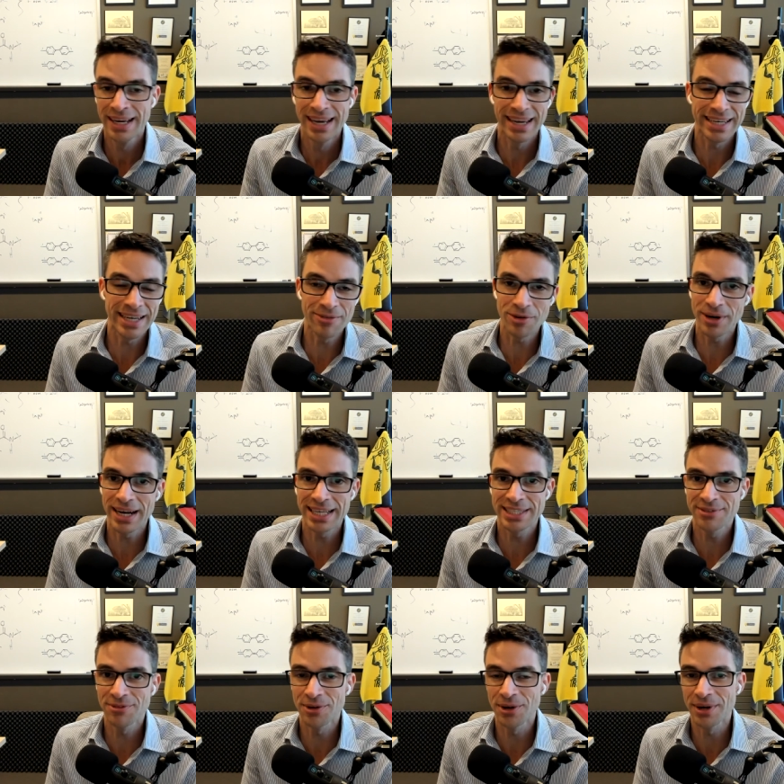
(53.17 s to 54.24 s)
I never ask
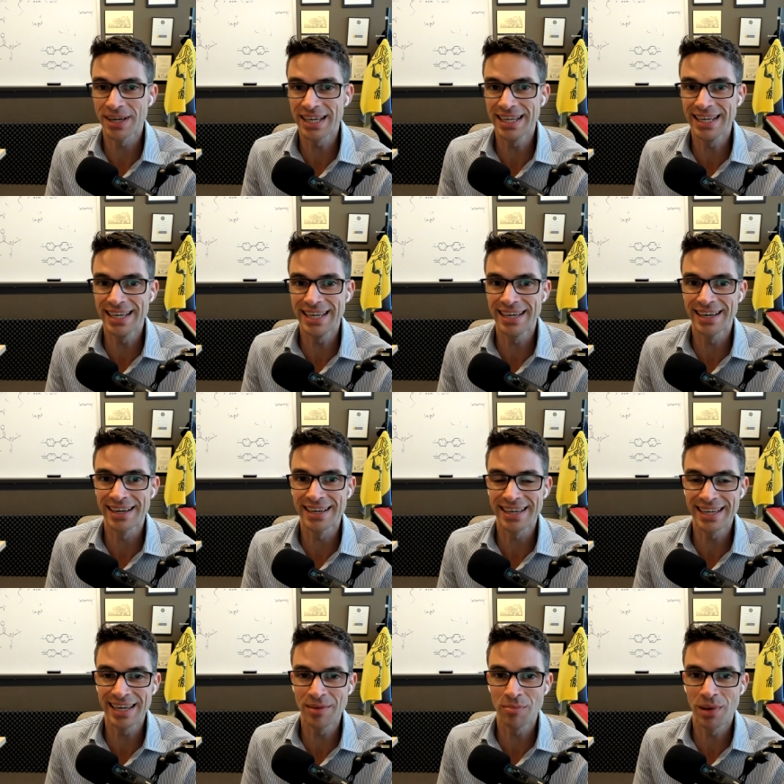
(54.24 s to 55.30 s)
for any uh,
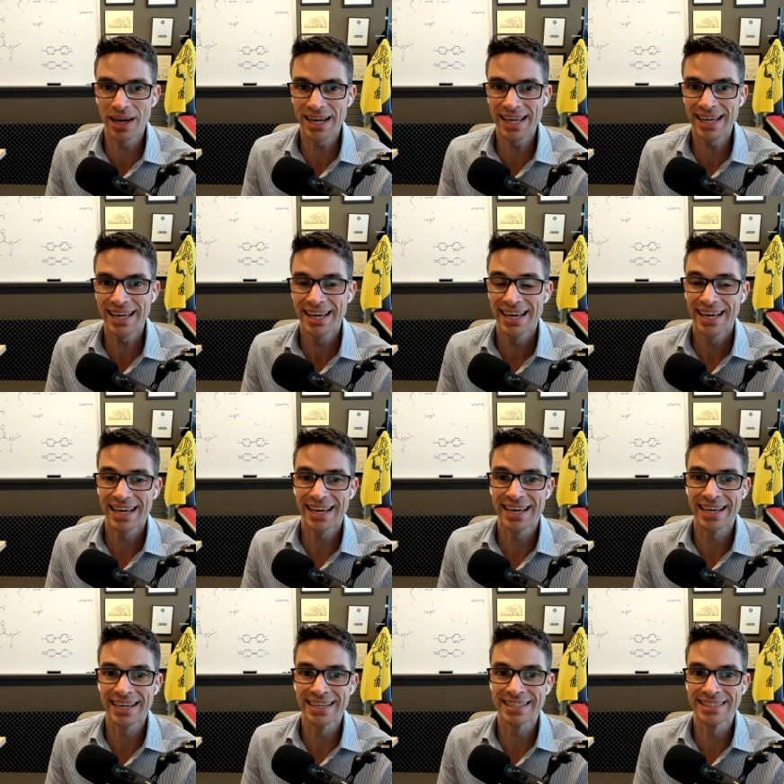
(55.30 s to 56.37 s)
any money
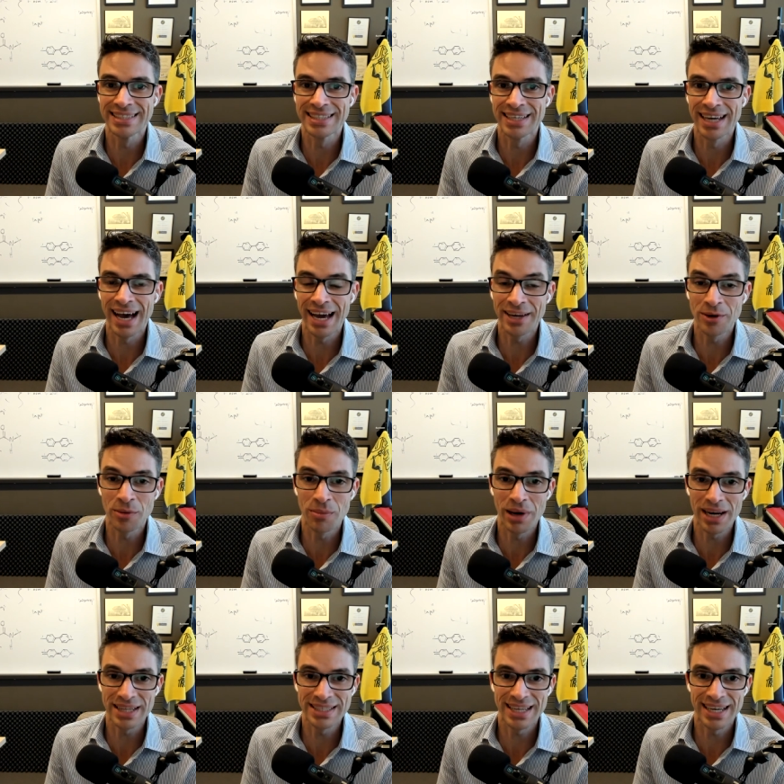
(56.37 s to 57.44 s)
and uh, I don't
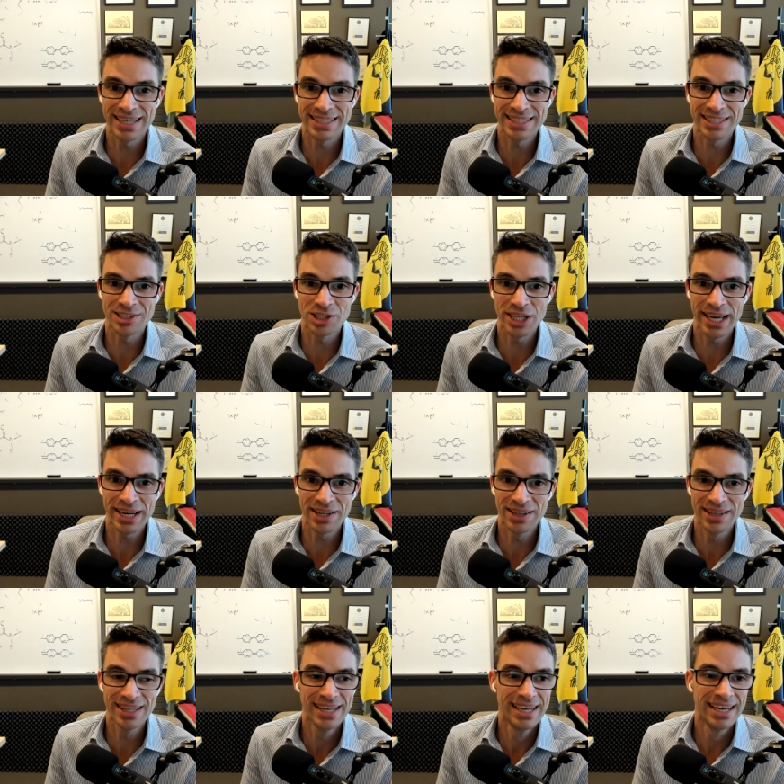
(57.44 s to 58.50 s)
monetize the channel.